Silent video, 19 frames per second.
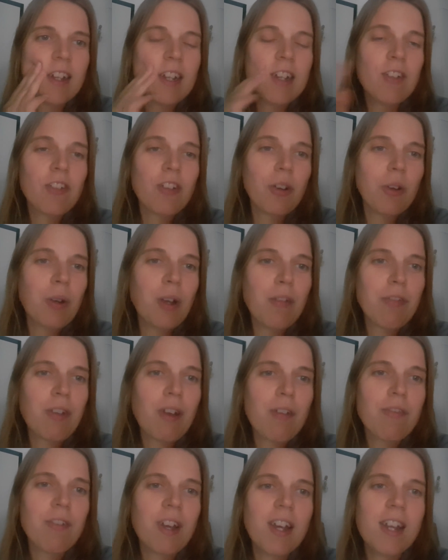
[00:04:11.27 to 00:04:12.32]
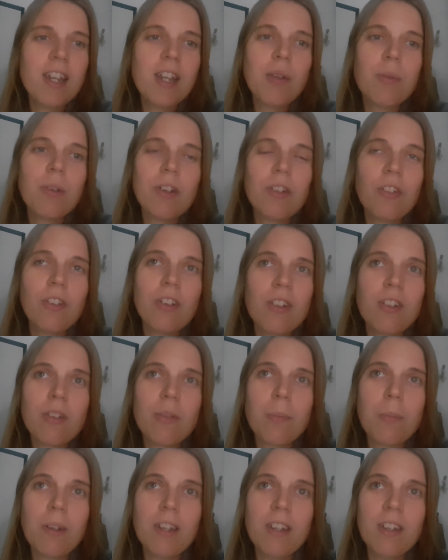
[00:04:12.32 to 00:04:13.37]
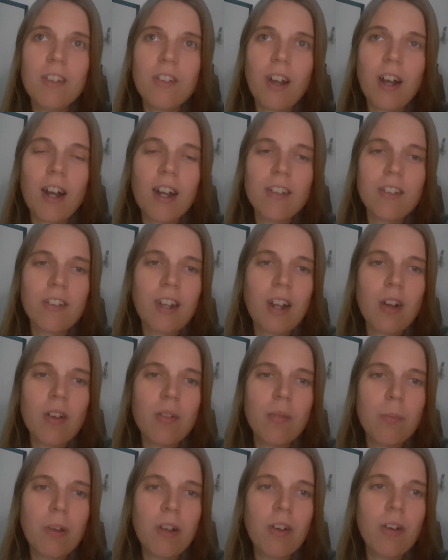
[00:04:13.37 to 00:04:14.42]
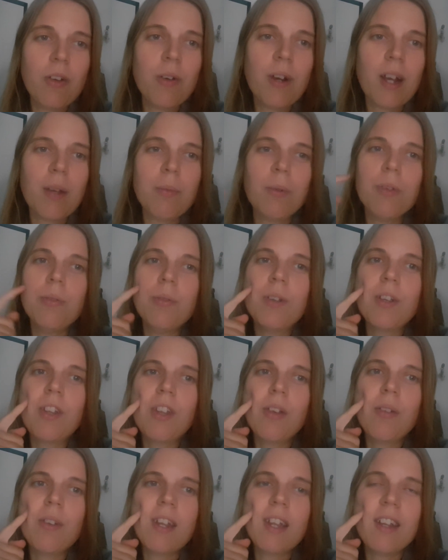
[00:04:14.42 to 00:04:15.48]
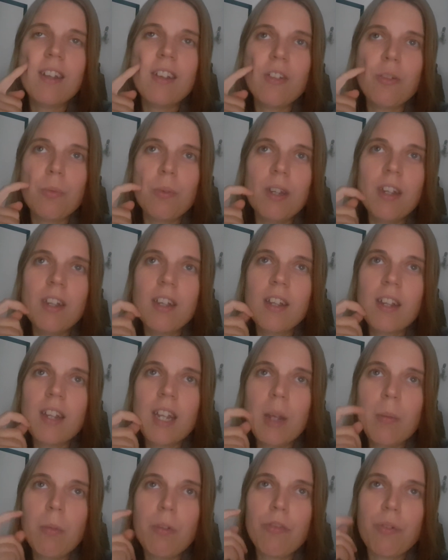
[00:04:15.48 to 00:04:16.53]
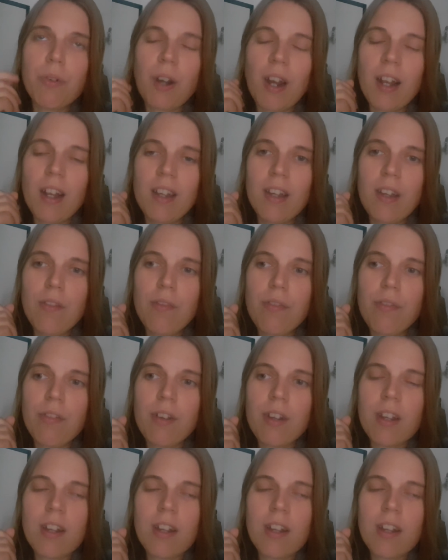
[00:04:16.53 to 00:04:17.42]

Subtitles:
So if you have any questions, please ask down below. I will do a Q&A this week before I leave.